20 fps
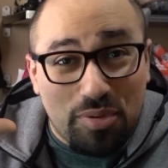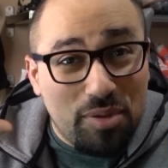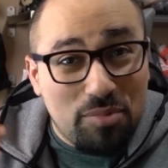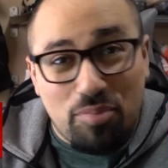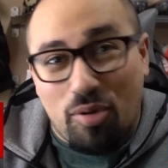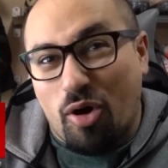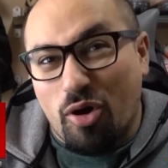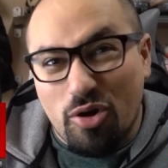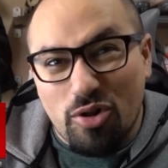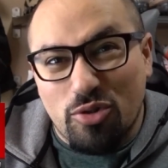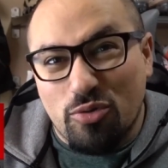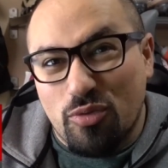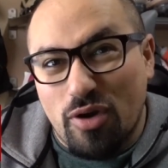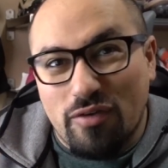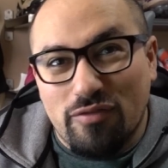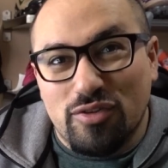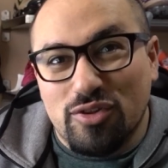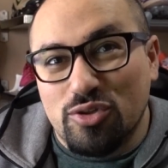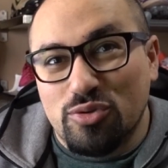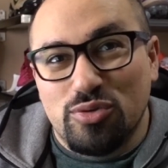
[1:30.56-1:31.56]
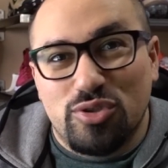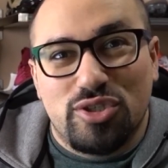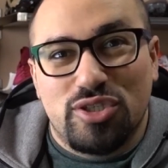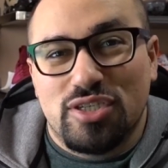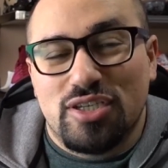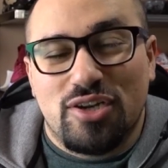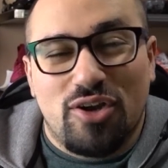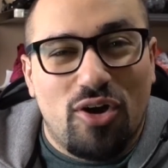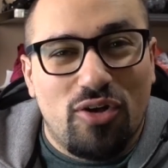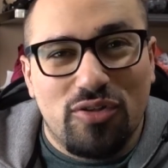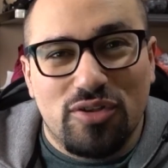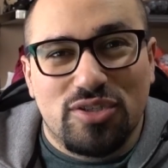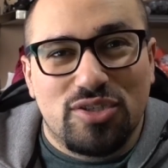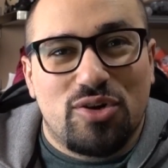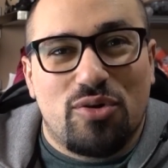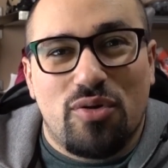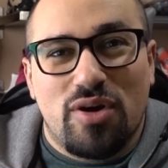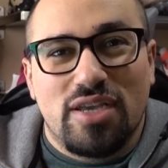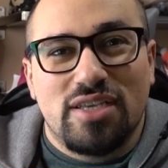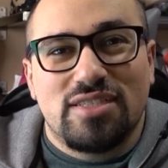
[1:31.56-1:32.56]
be part of the revolution, all this
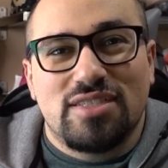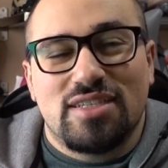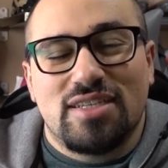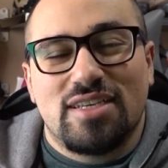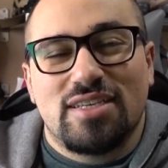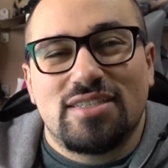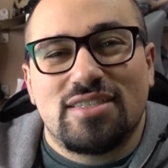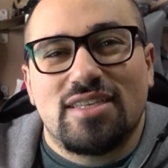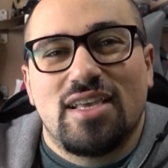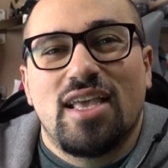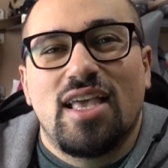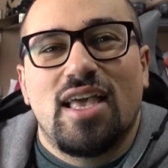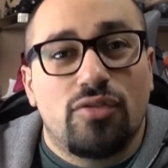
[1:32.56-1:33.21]
craziness.